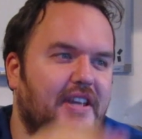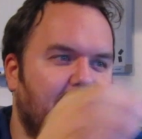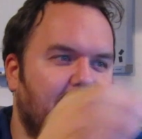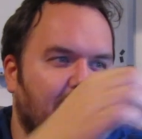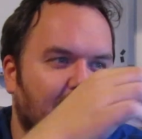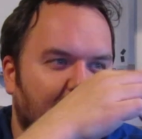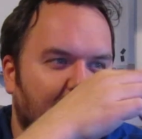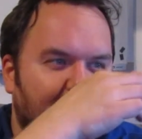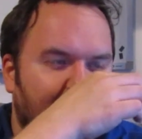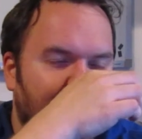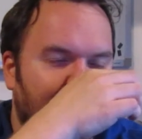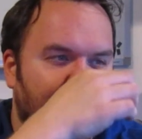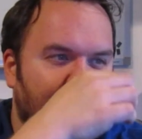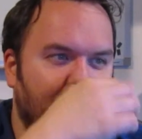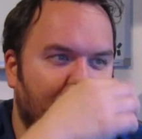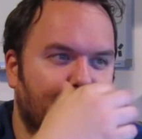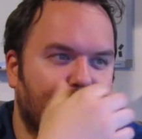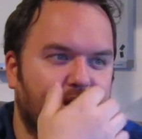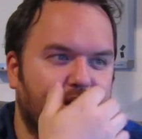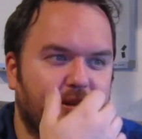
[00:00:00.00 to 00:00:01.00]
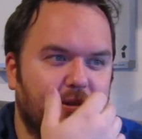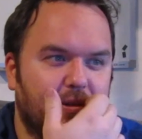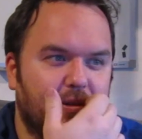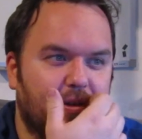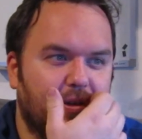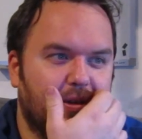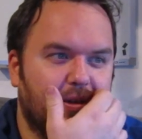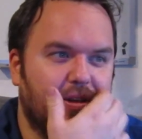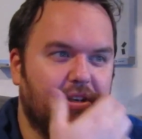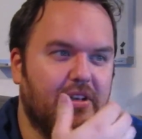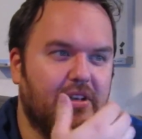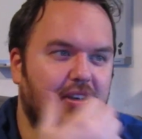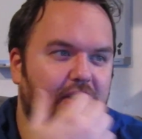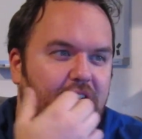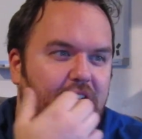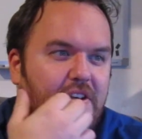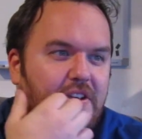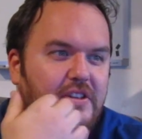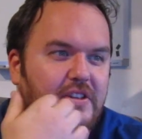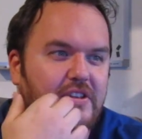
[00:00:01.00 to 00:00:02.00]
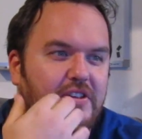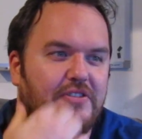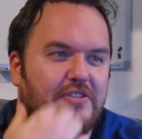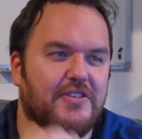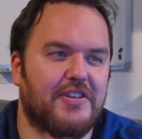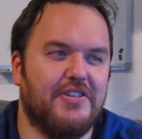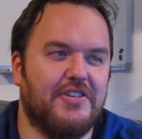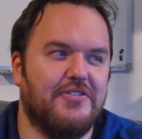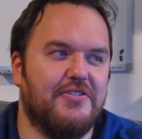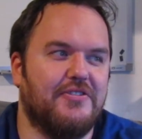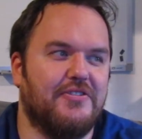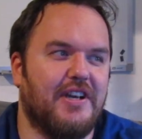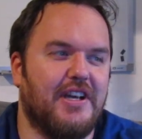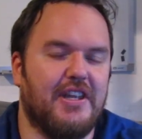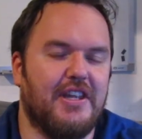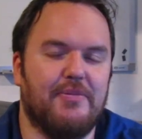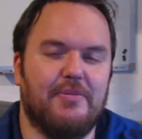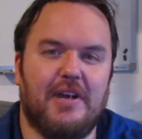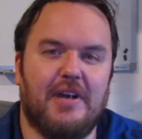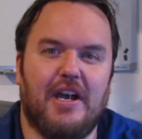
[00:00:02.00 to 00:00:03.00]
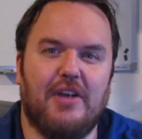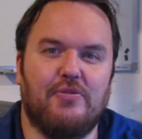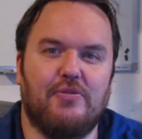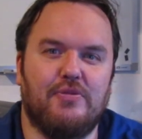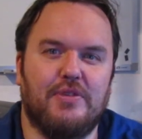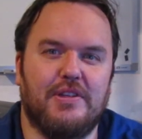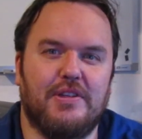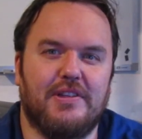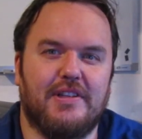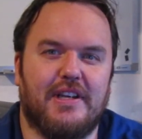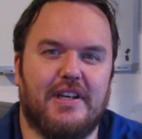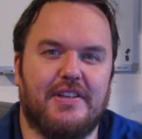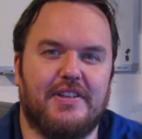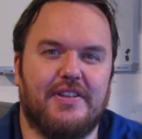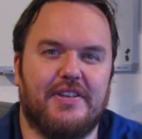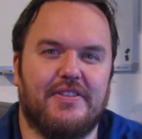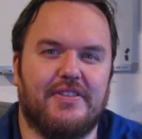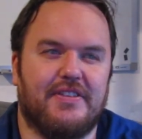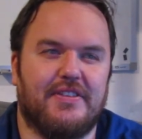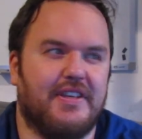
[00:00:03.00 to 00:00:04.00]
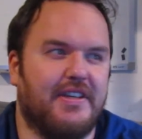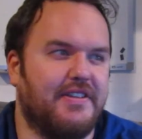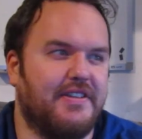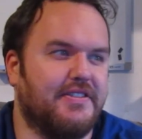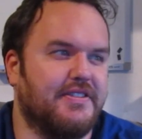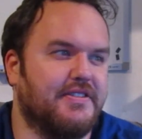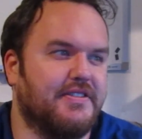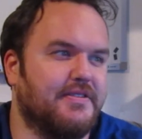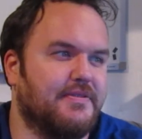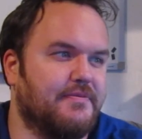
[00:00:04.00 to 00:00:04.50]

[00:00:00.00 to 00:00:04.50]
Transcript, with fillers: any are looking for me. Though if I do find them, I will not hesitate.